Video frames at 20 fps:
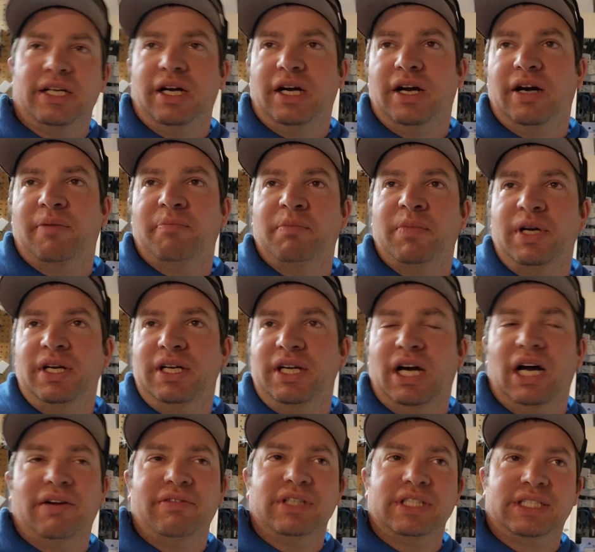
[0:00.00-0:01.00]
Um,
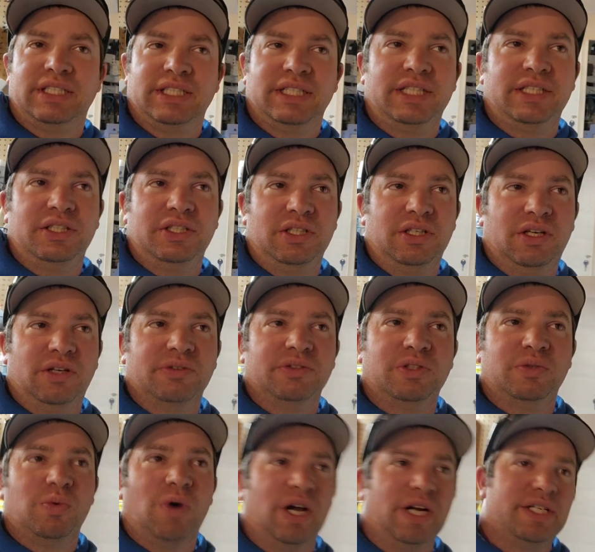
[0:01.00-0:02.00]
obviously, you know,
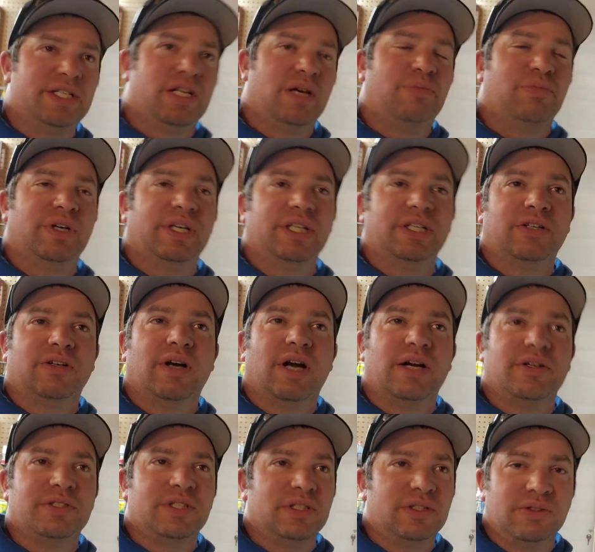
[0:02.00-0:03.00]
you want to separate your
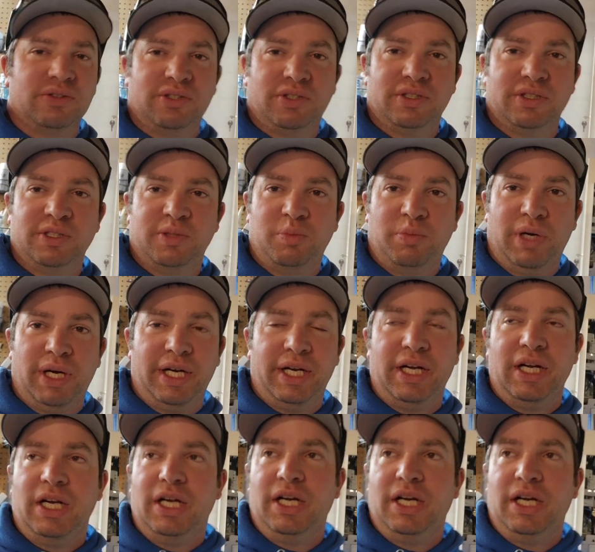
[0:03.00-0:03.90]
grounds and neutrals, but